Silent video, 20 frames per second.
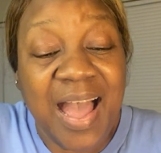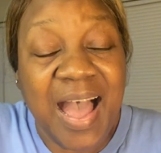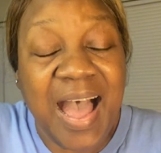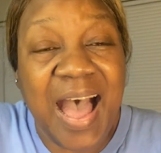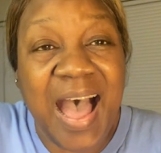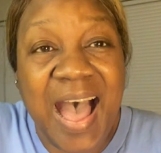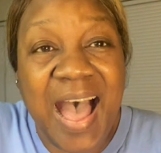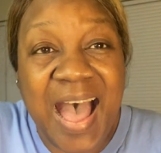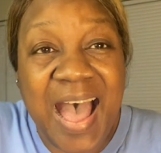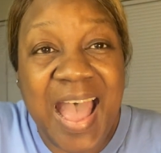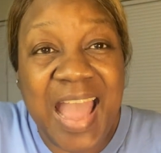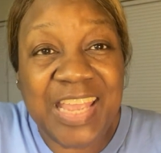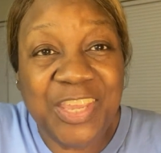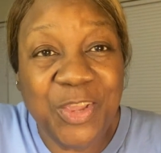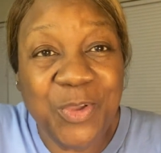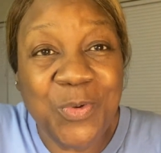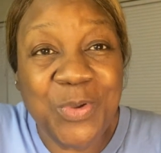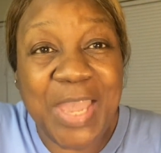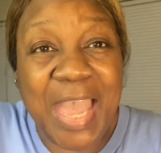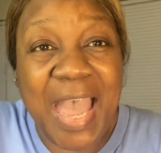Hi,
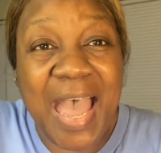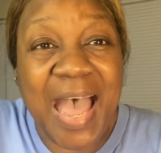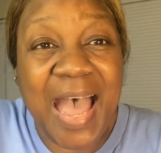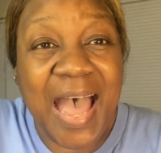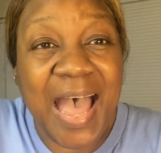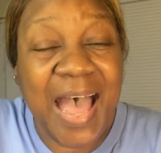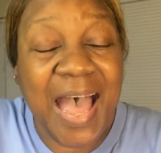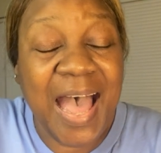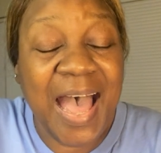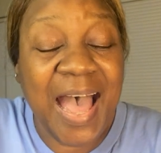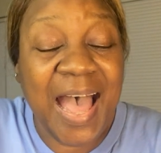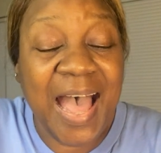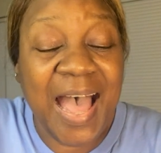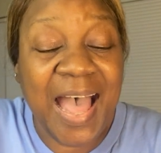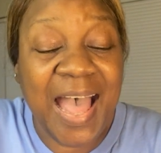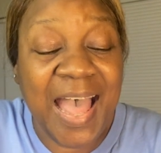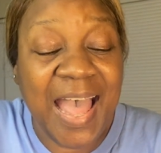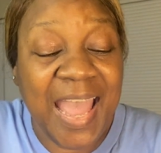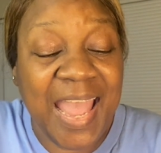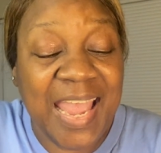you
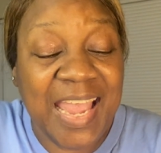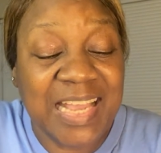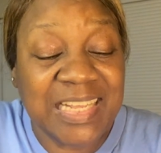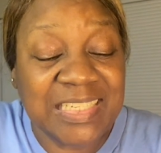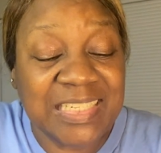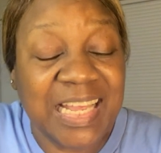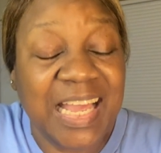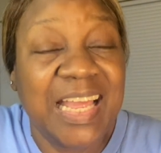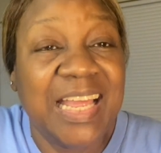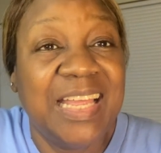guys.